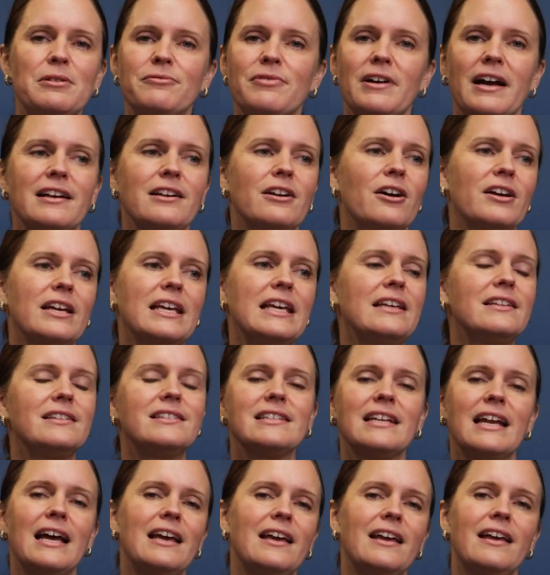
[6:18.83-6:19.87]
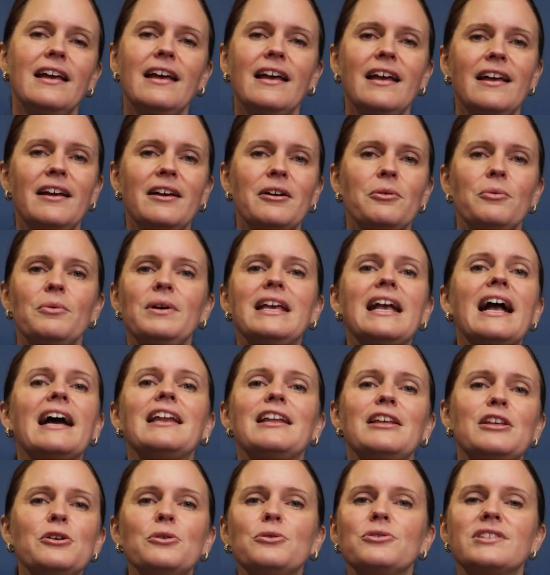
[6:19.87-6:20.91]
In fact, our kids and I we
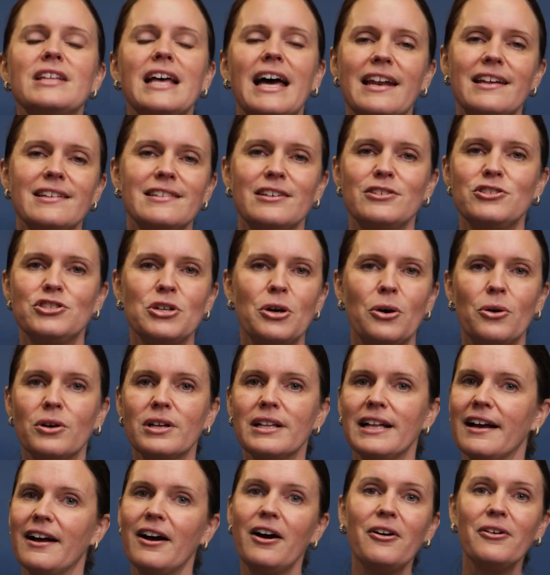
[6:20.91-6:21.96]
kind of use that as a joke like